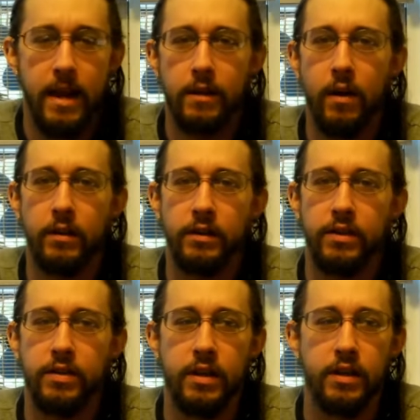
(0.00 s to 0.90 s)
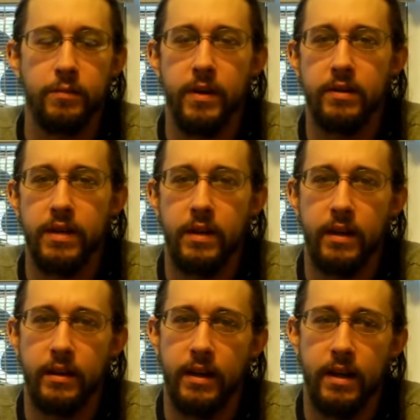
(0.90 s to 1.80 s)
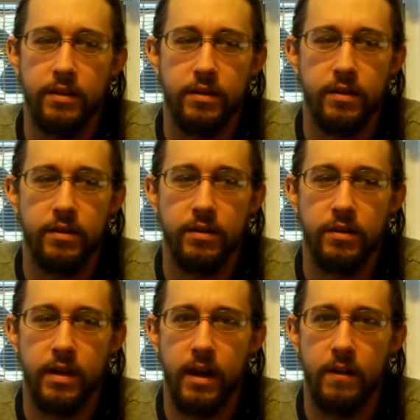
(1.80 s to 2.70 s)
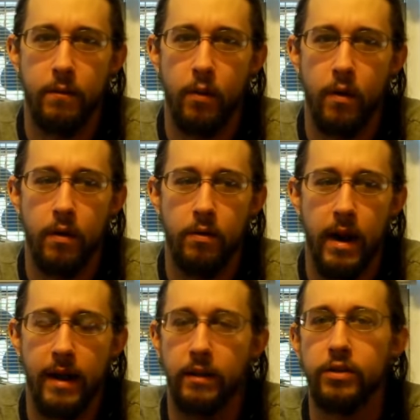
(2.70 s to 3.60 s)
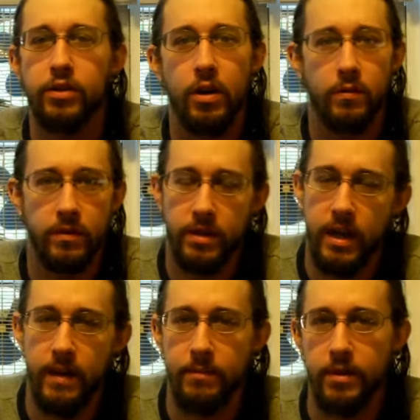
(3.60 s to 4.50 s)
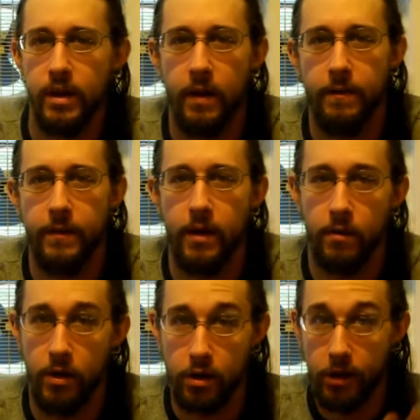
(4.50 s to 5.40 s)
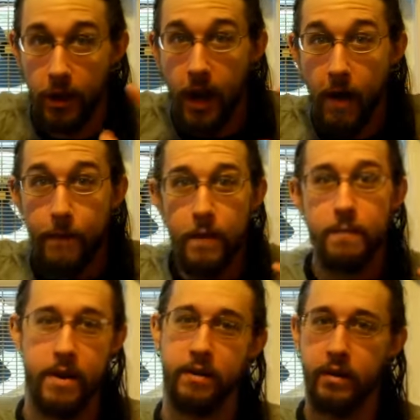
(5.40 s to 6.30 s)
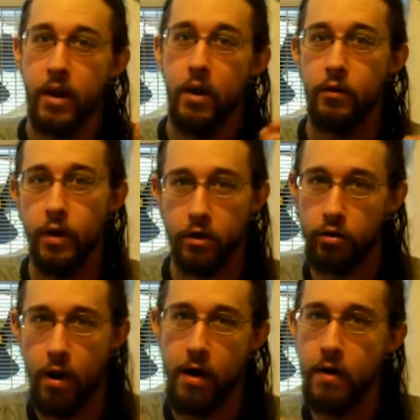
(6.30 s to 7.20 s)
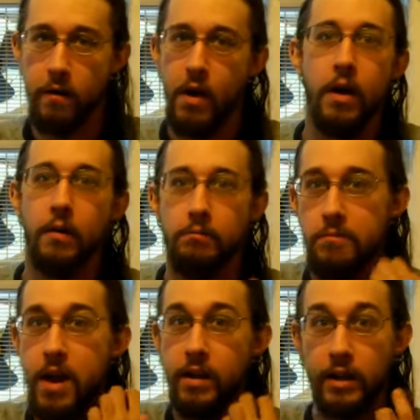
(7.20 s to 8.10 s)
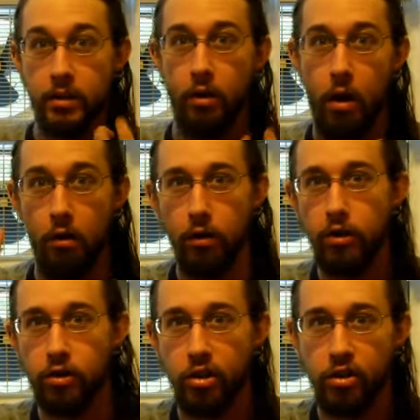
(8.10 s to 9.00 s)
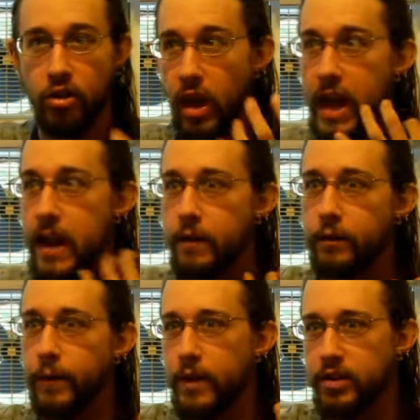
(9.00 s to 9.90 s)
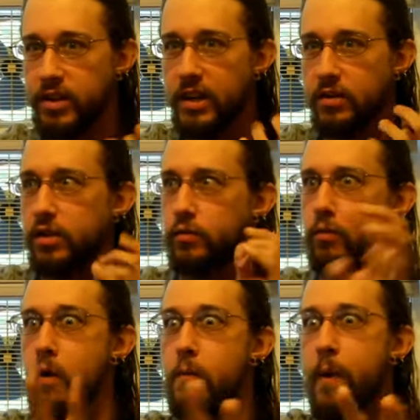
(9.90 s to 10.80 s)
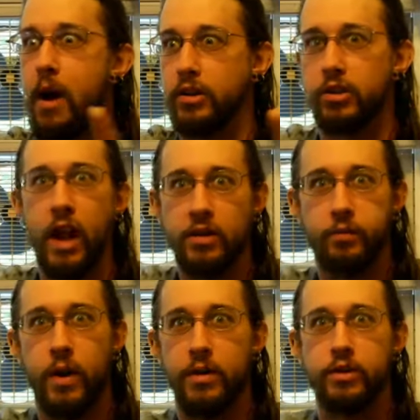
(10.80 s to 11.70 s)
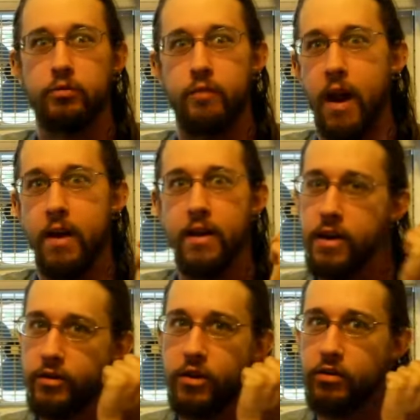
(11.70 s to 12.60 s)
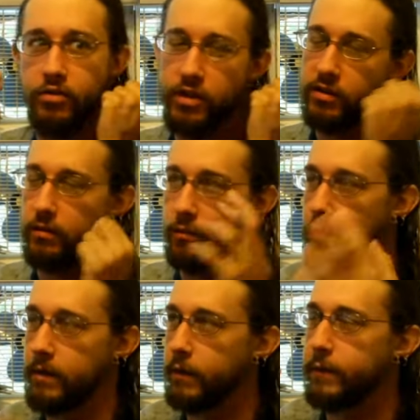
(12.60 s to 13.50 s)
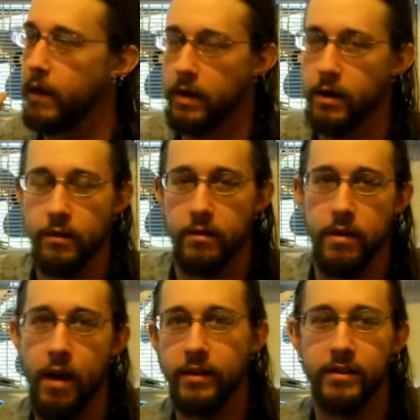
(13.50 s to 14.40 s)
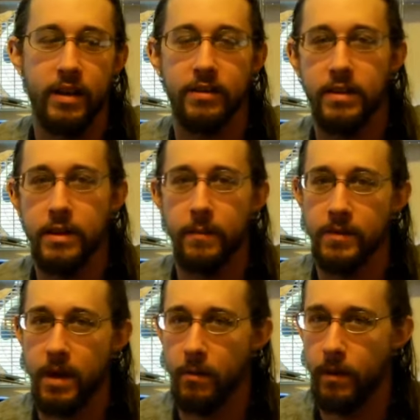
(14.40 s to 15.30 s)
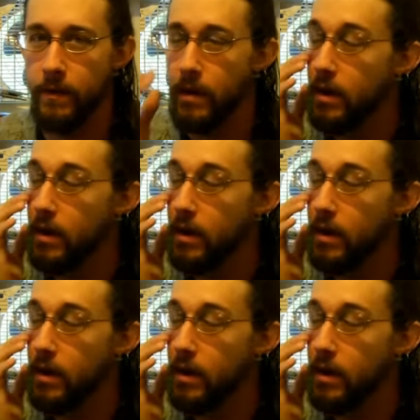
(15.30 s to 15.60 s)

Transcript: Called it just a conspiracy nutcase, just saying more Alex Jones type stuff. You know, it's the government. They're trying to make us all into slaves for the sexless robots. That's why the trannies exist, and whatever fucking other nonsense he comes out with.